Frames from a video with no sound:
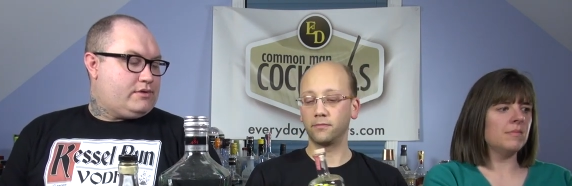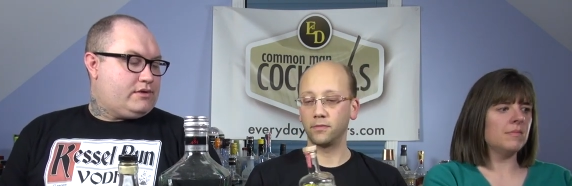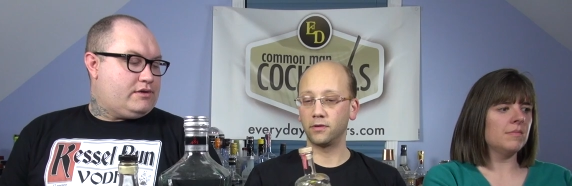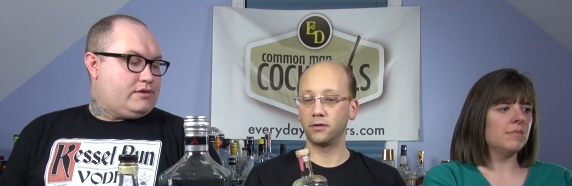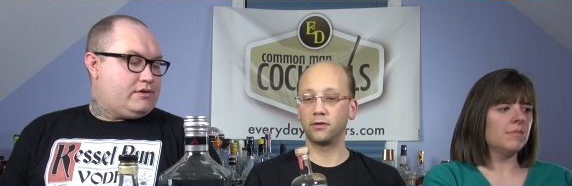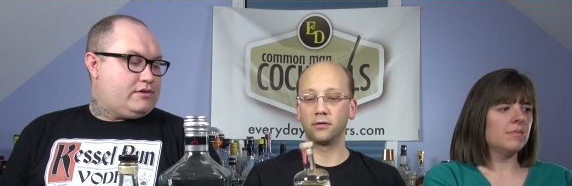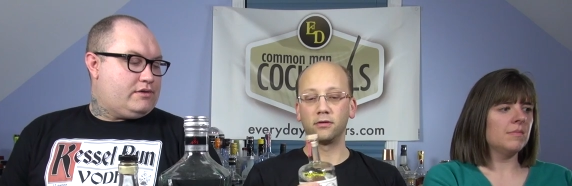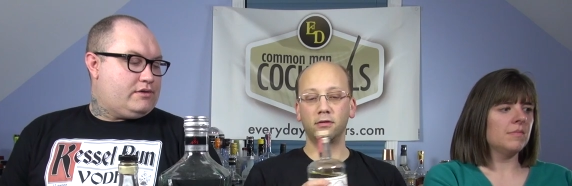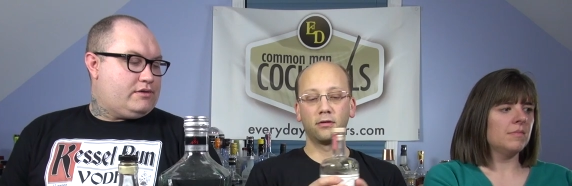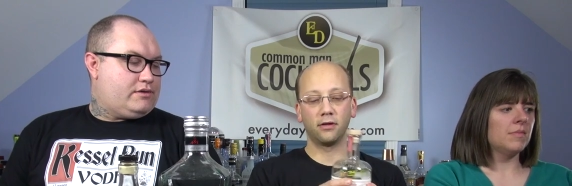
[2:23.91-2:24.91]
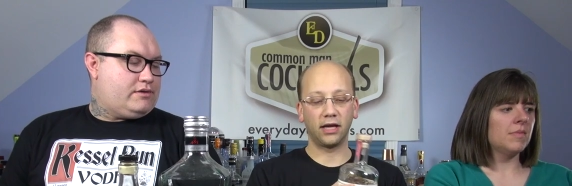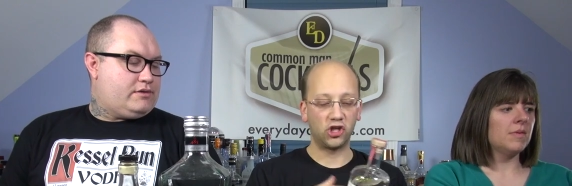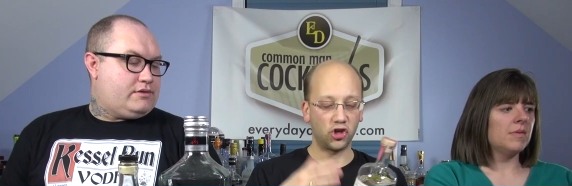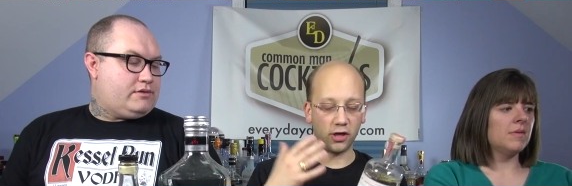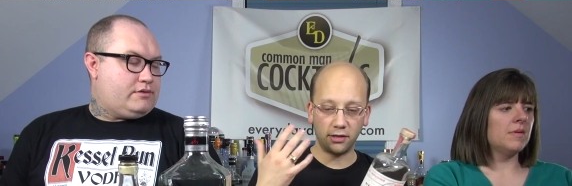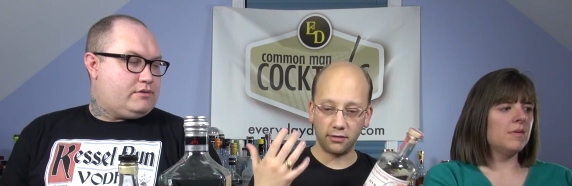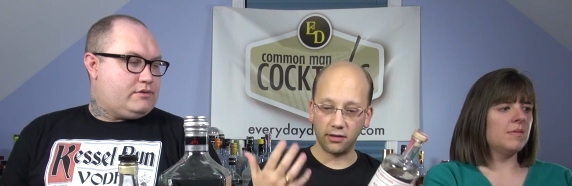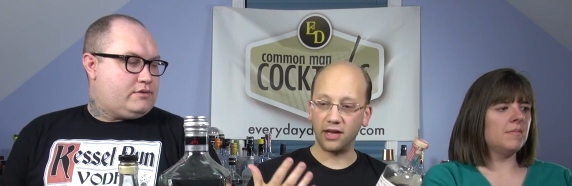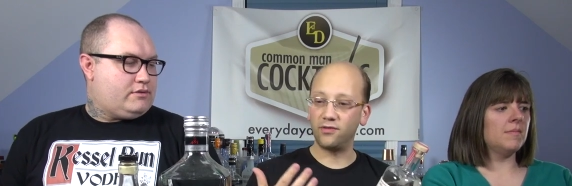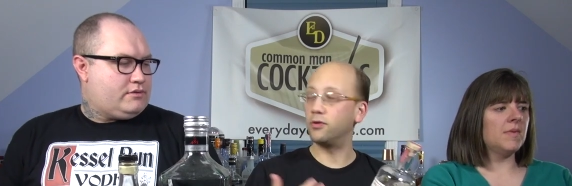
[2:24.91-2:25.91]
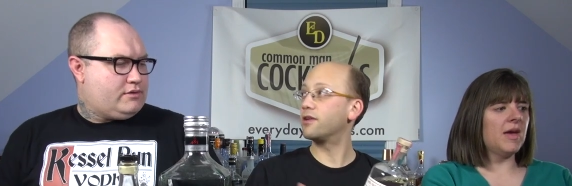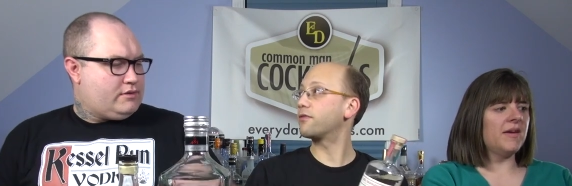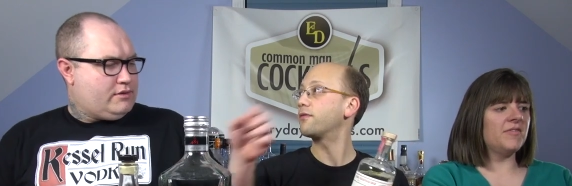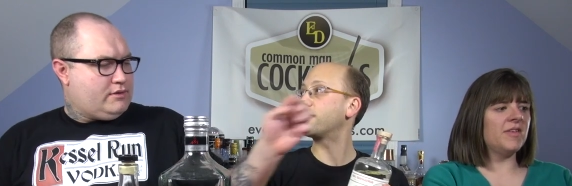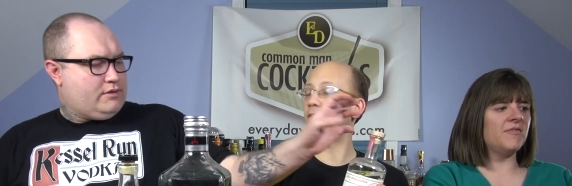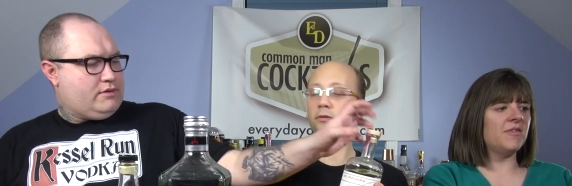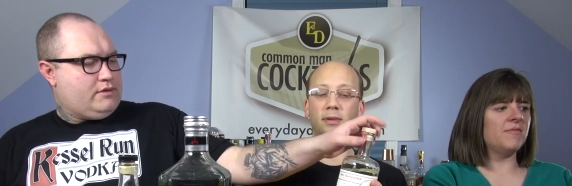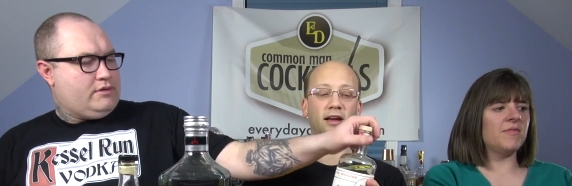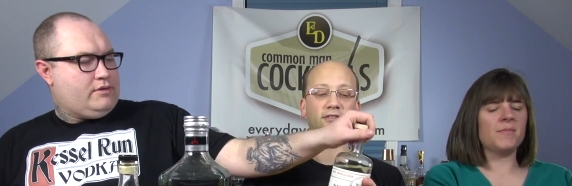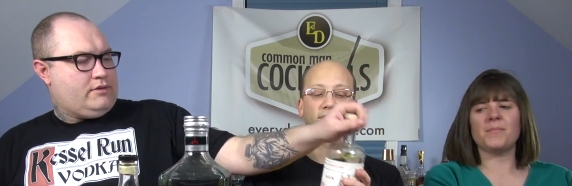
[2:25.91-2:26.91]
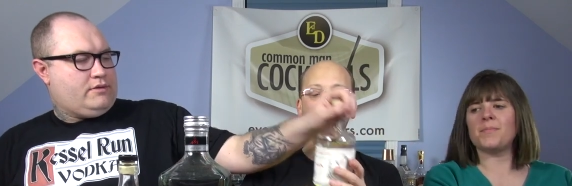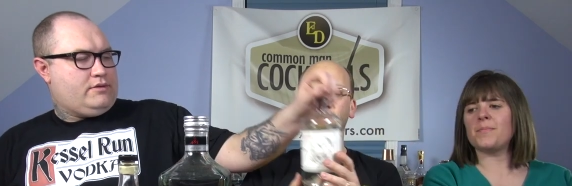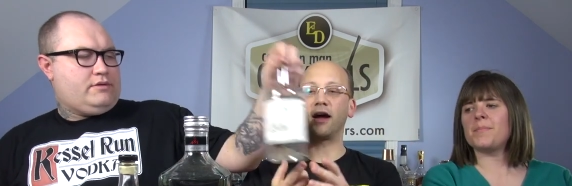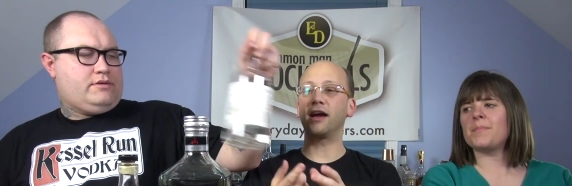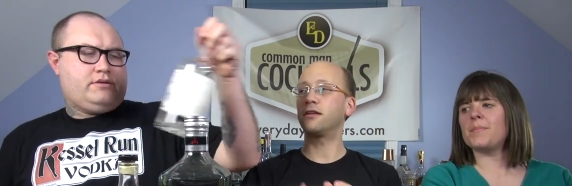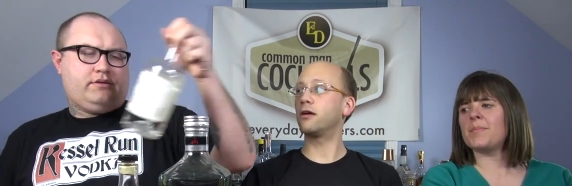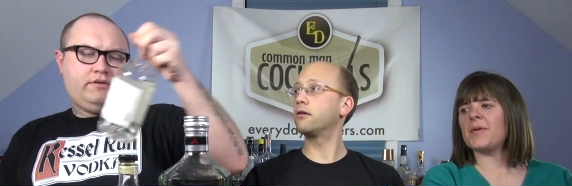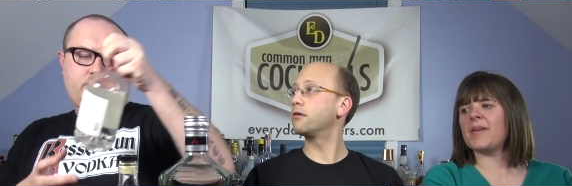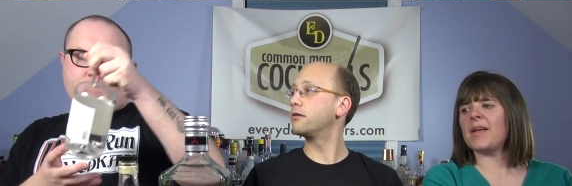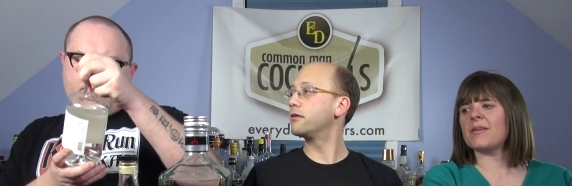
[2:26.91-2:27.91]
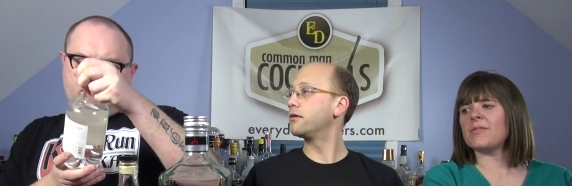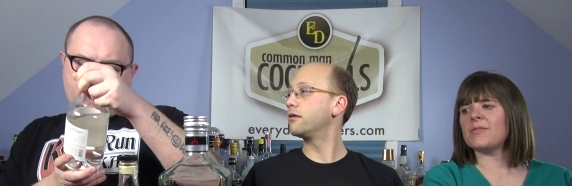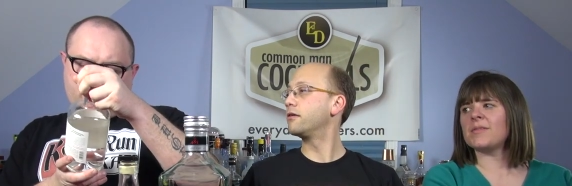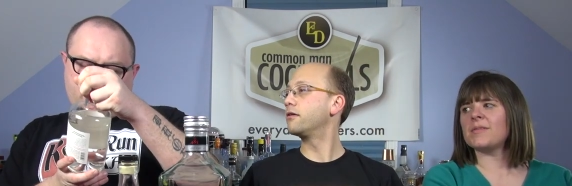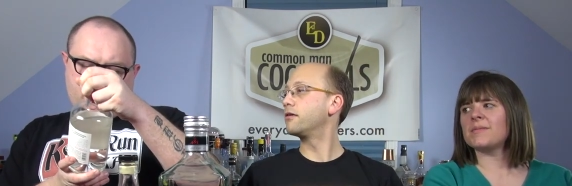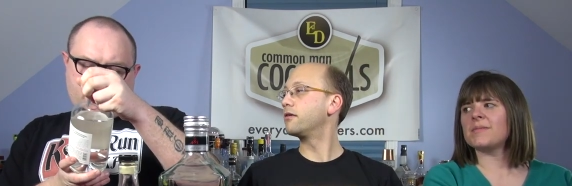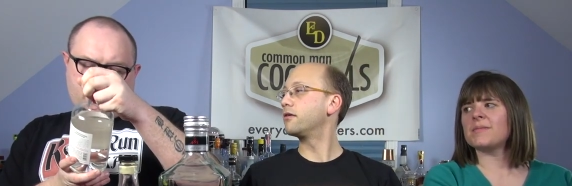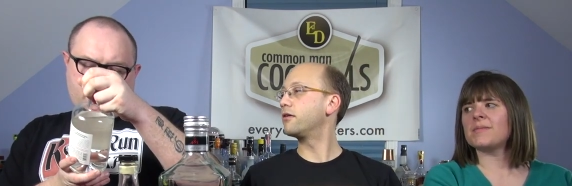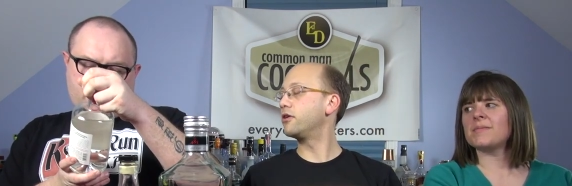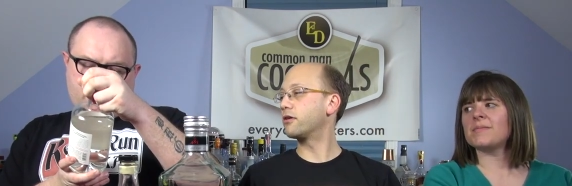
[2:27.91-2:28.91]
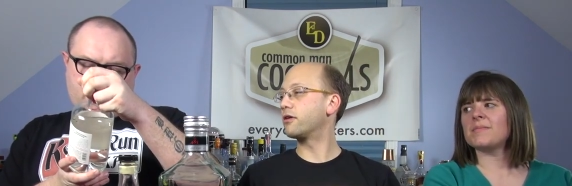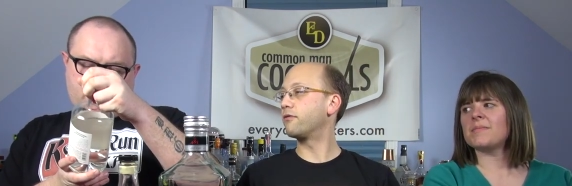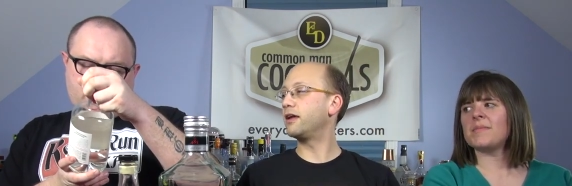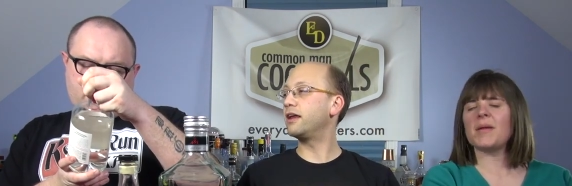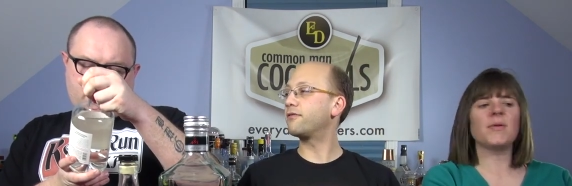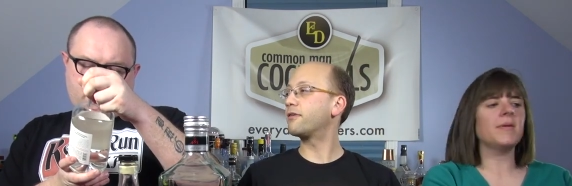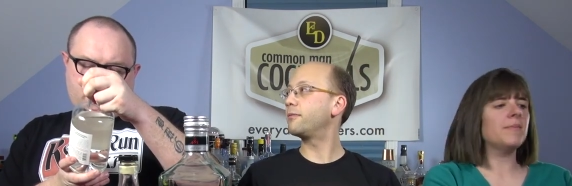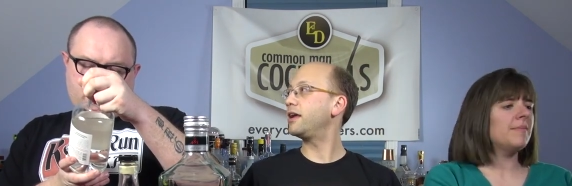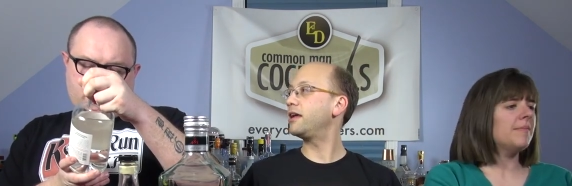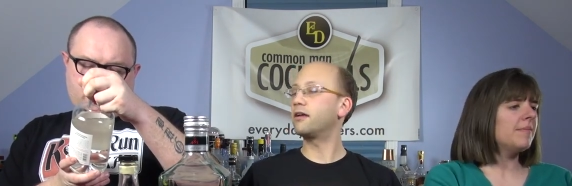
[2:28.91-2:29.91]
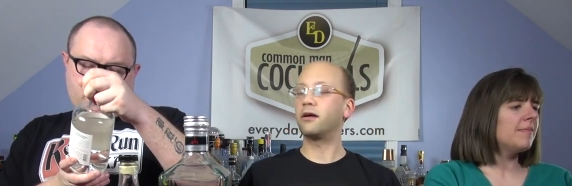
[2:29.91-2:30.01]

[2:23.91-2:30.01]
Speaker 1: Uh, like, should it give you a different flavor different because it's got rye in there? Botanicals. You're gonna read Maybe. it for me?